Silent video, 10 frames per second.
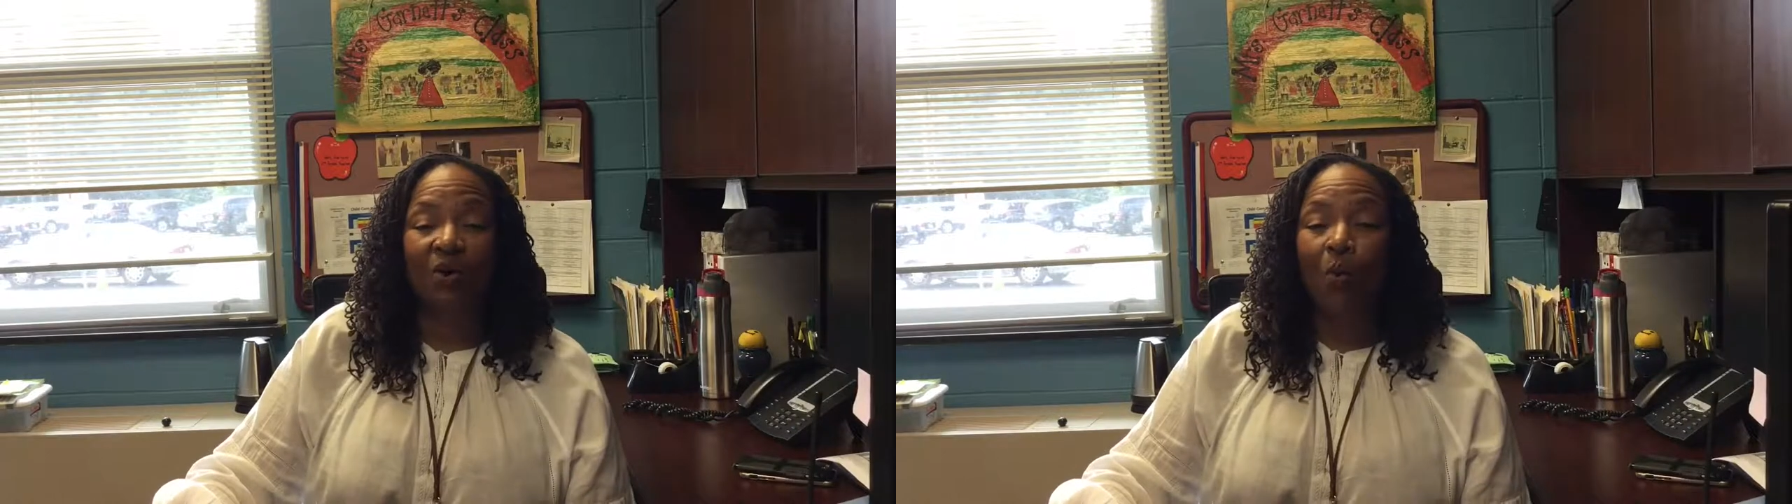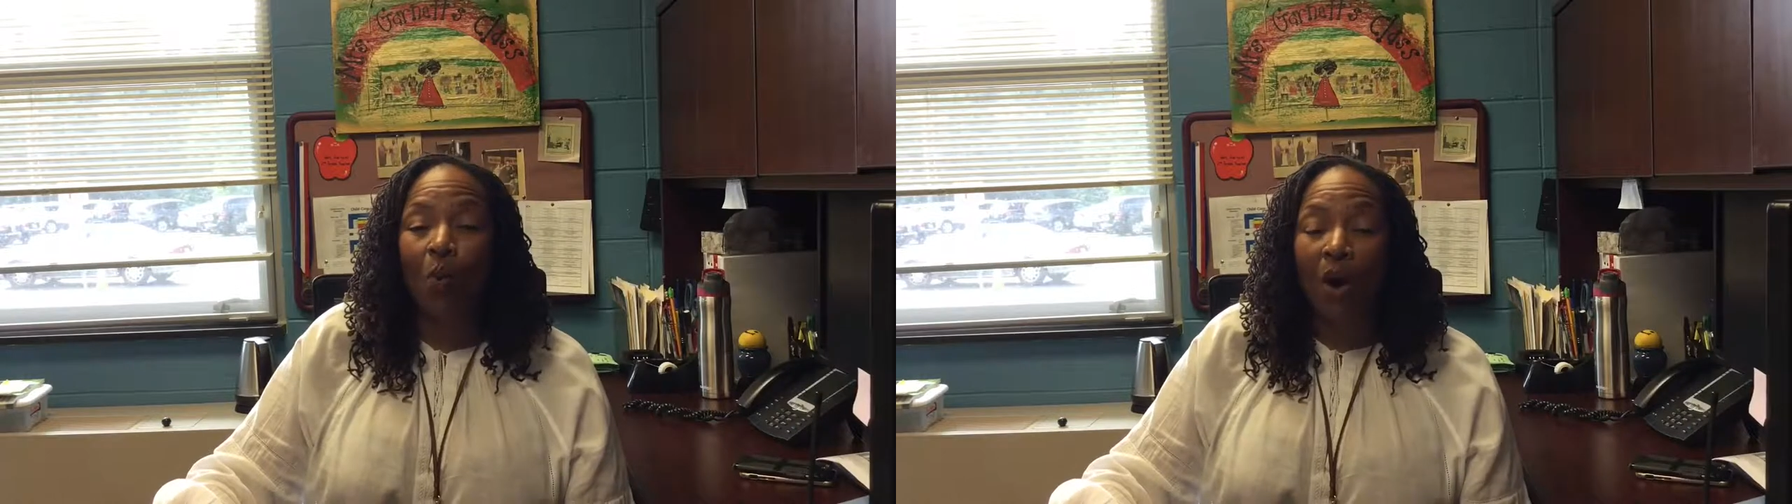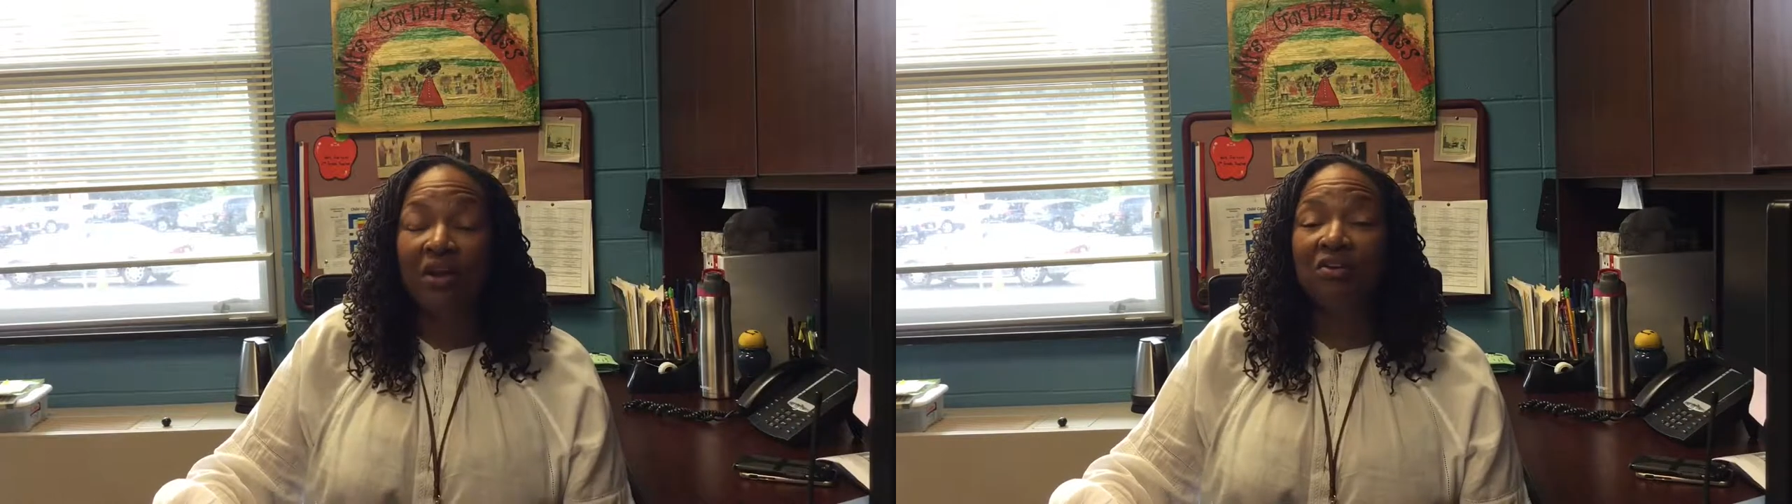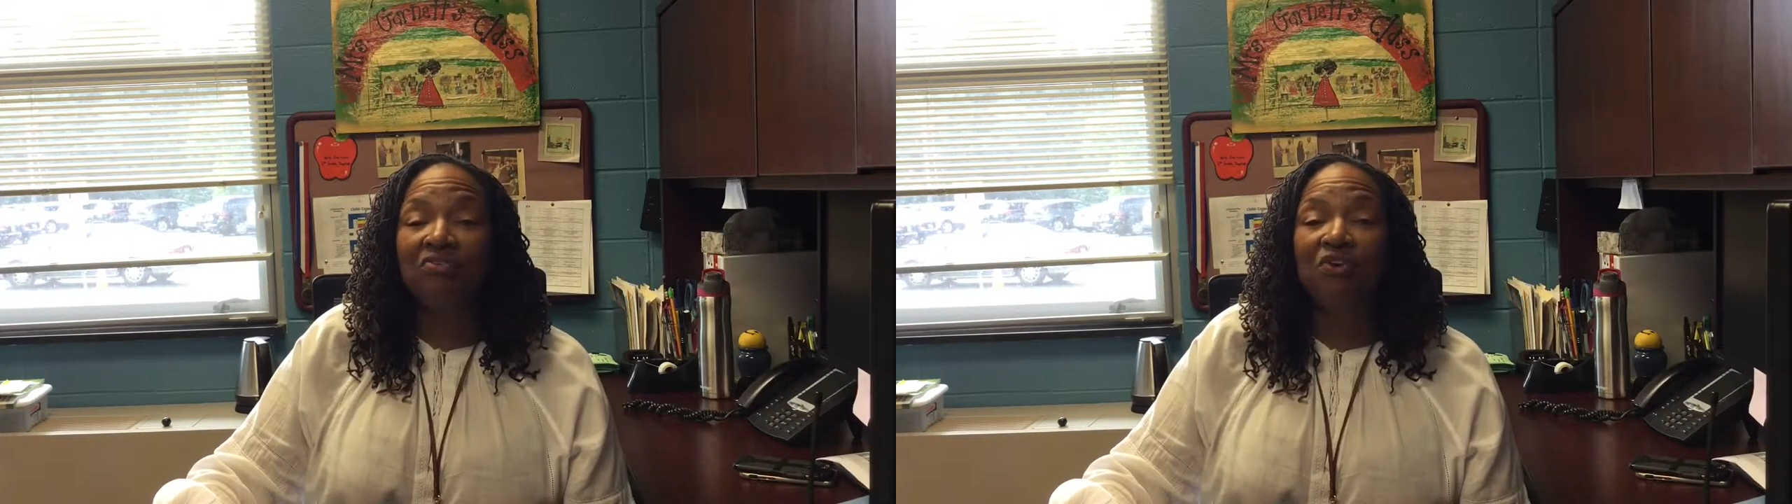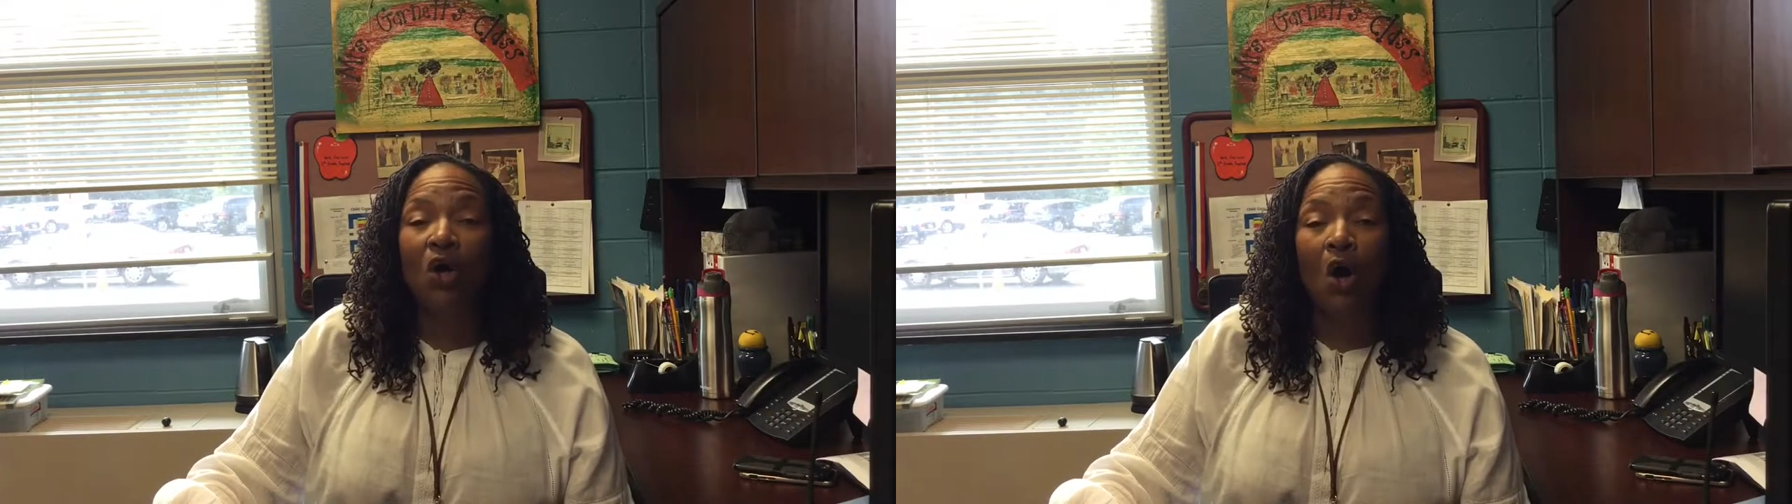the
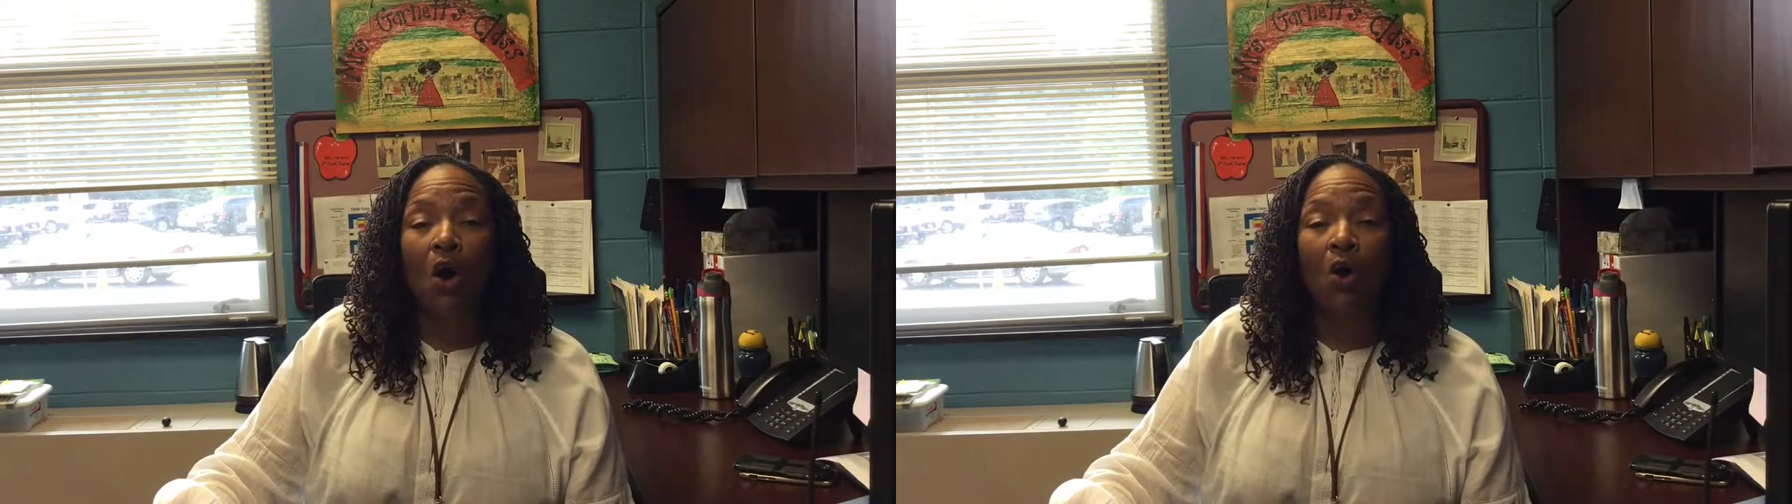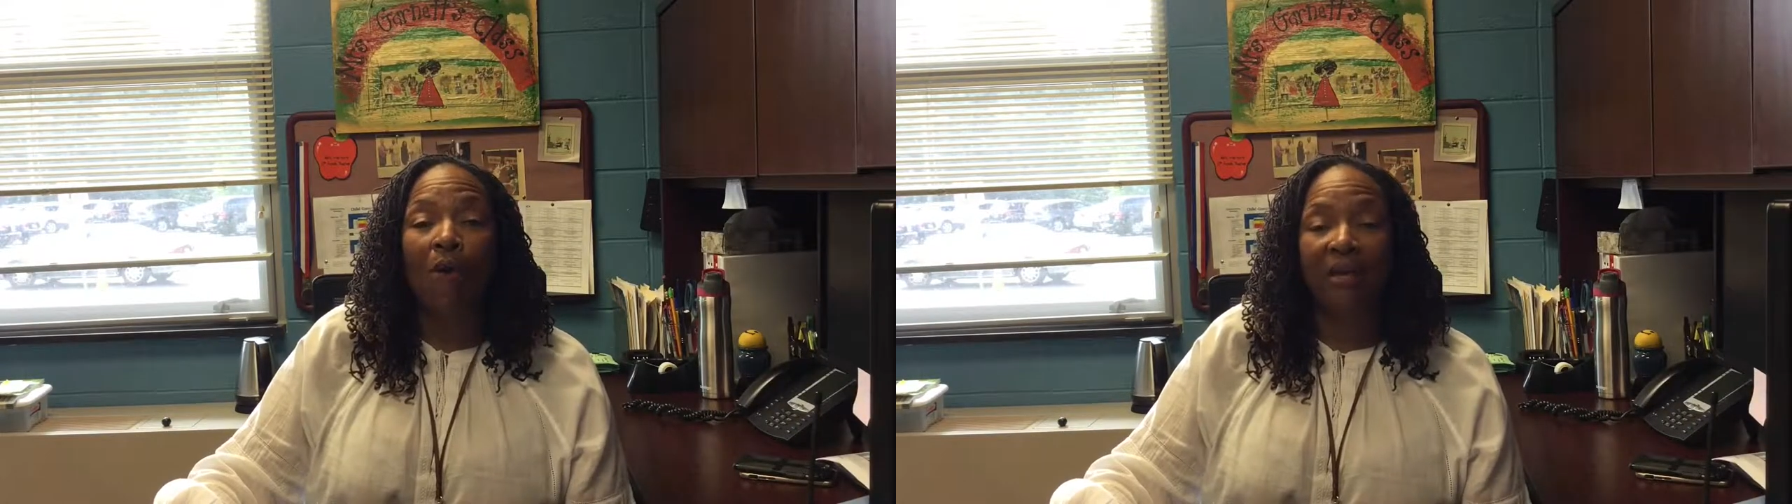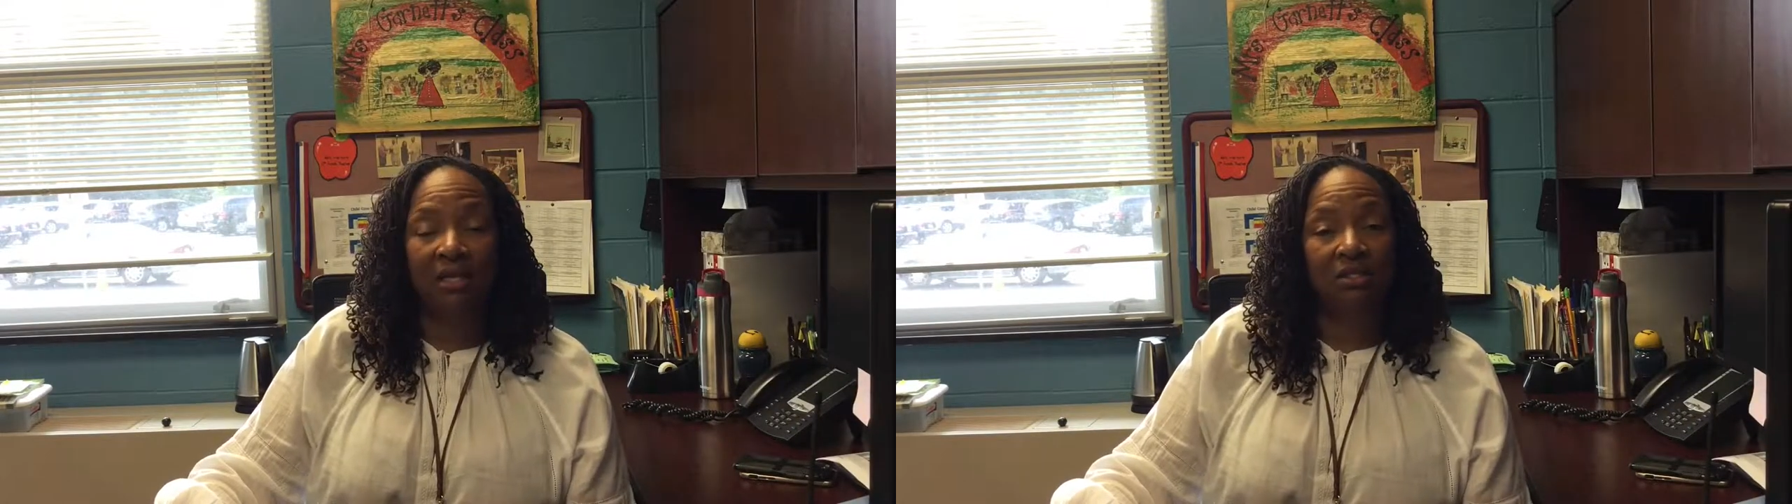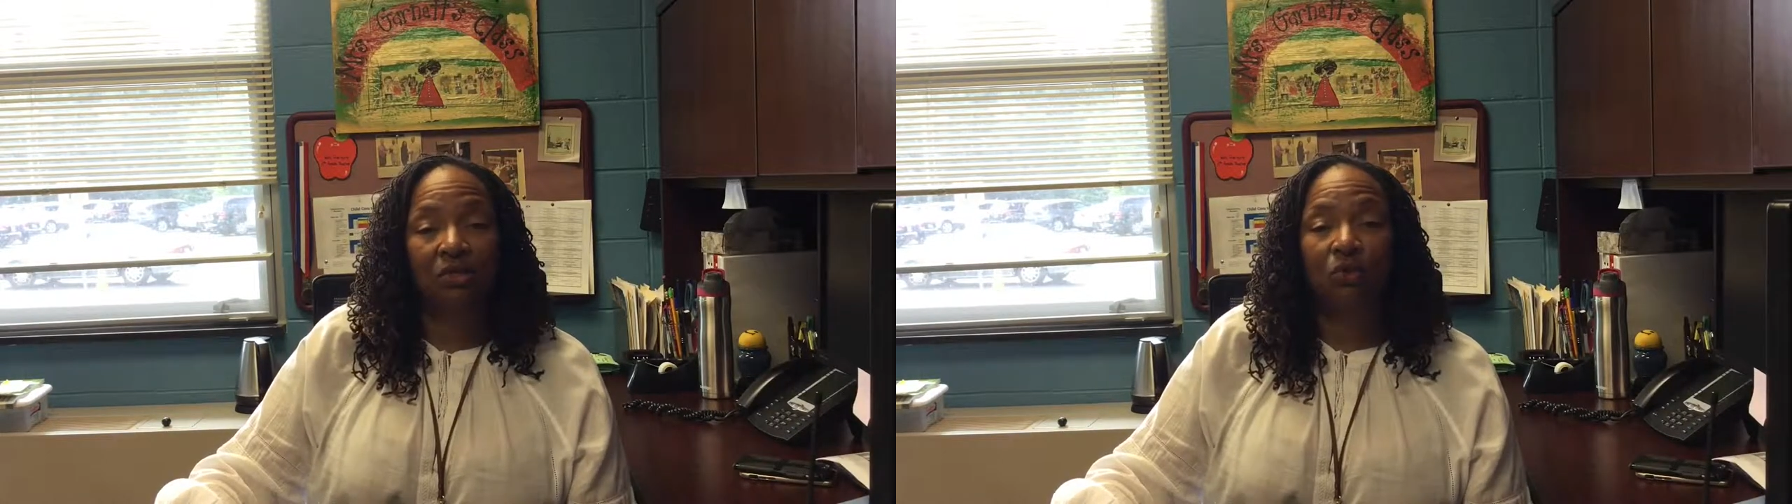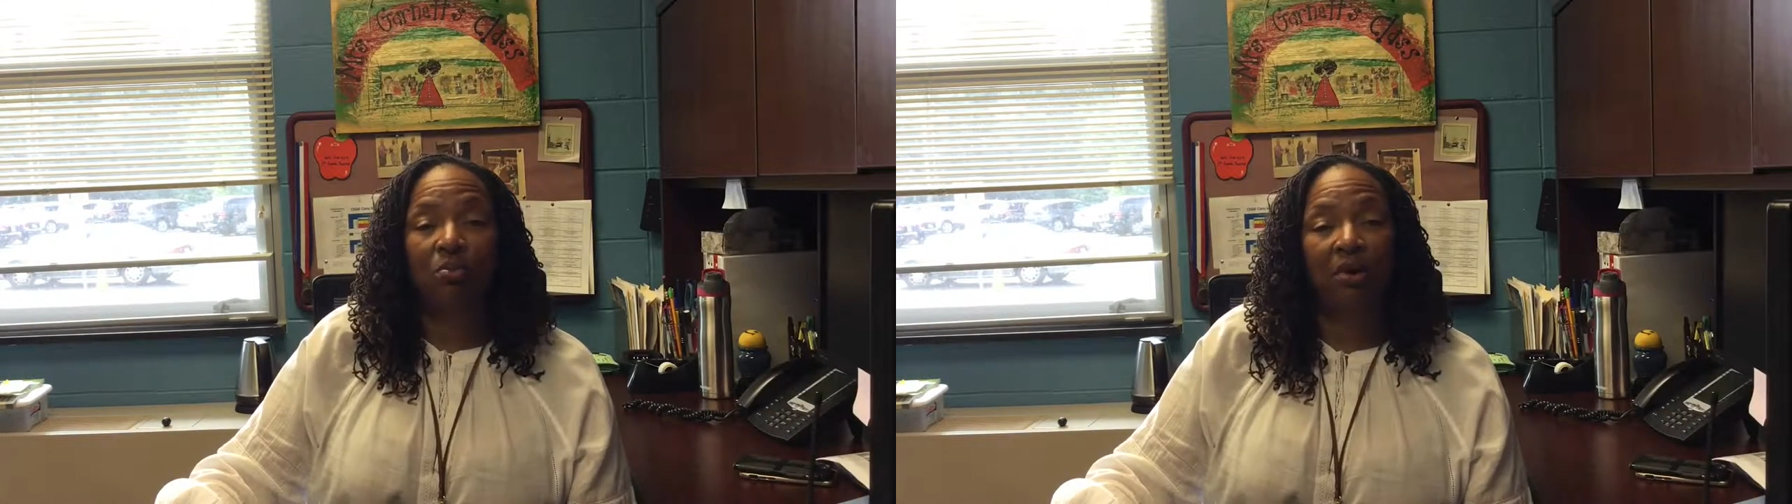wonderful home and school